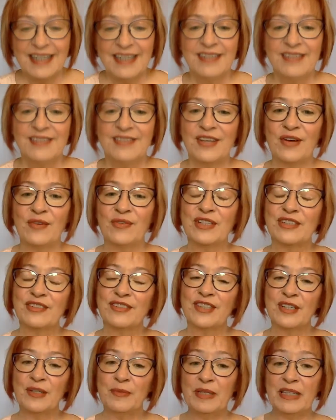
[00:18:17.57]
So there's
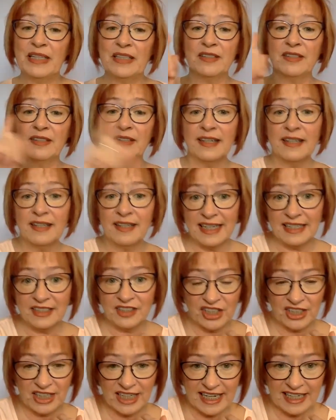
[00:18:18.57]
going to be a little
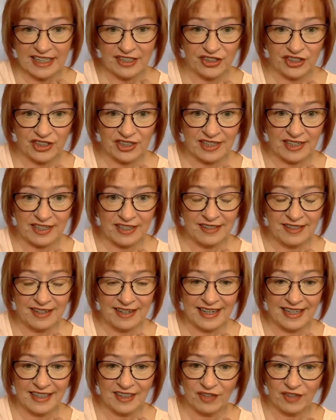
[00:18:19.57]
education
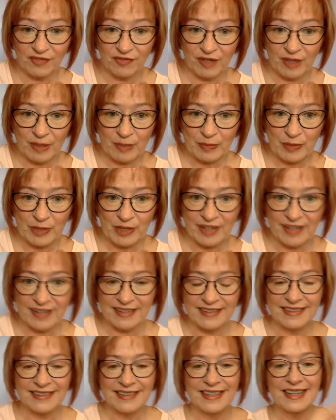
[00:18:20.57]
at the front
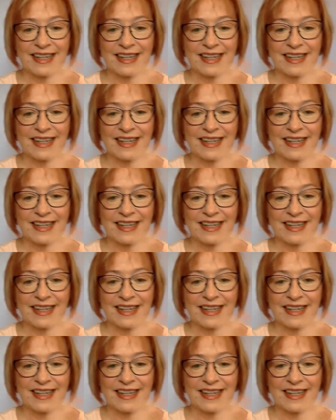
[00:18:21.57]
part